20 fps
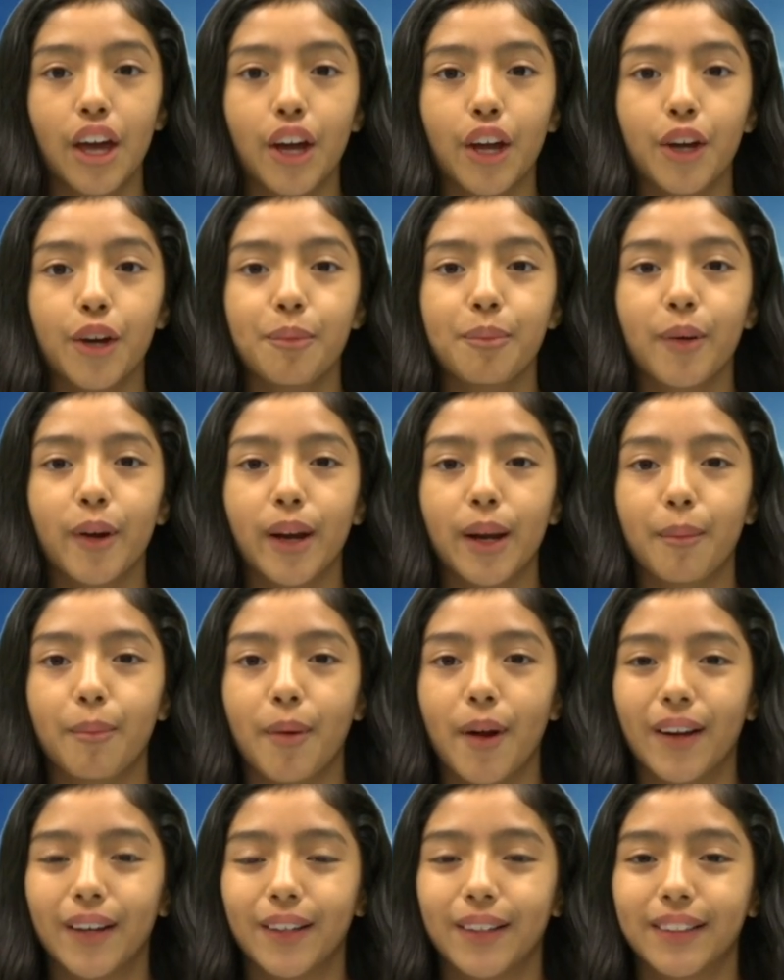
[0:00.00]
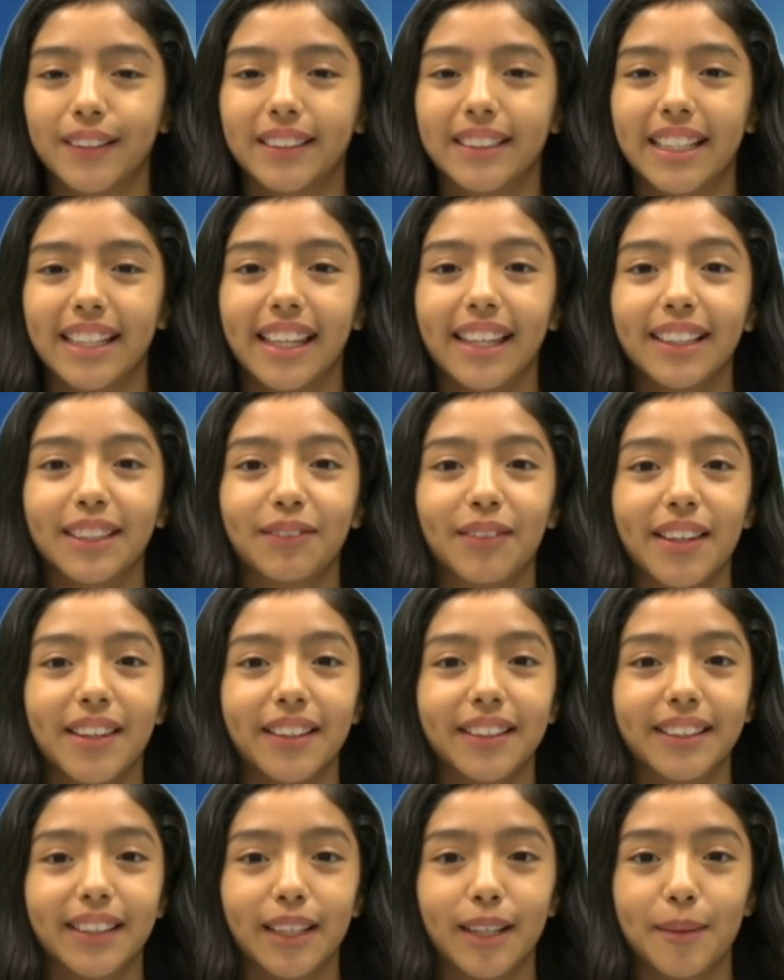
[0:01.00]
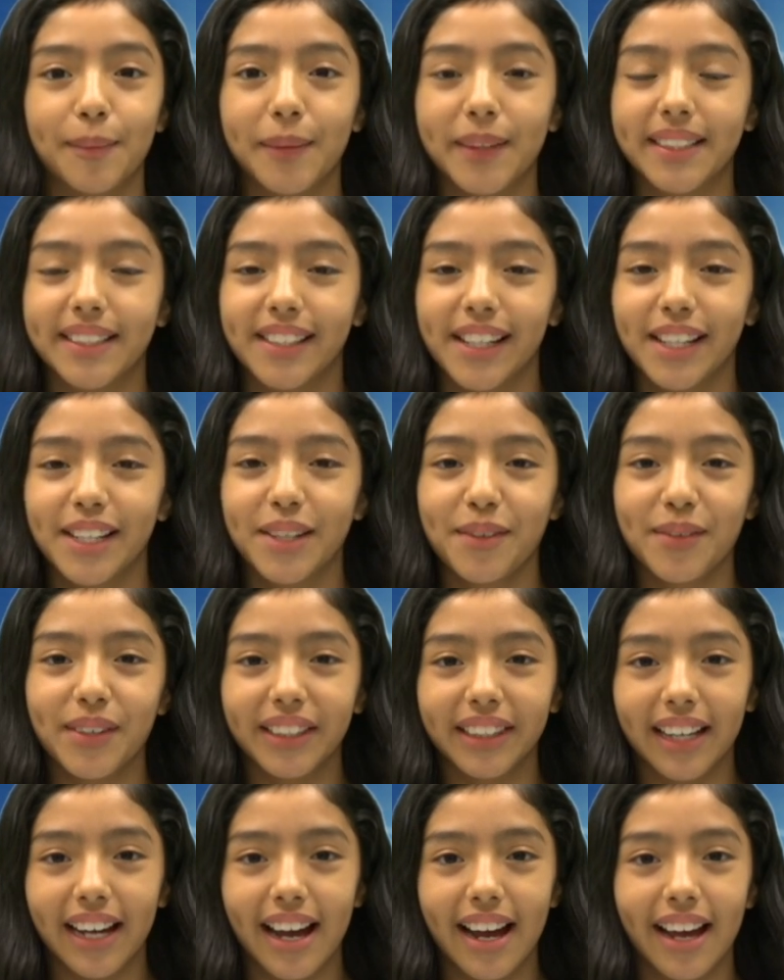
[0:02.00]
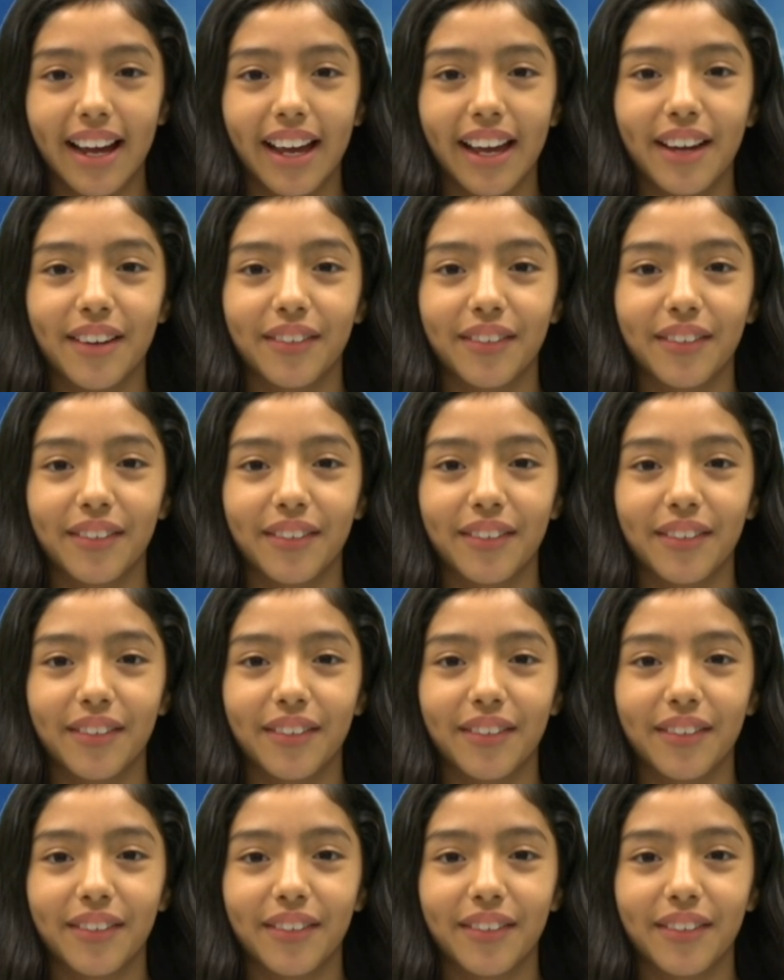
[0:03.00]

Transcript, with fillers: Good morning, Broncos. Today's weather is going to be sunny with a high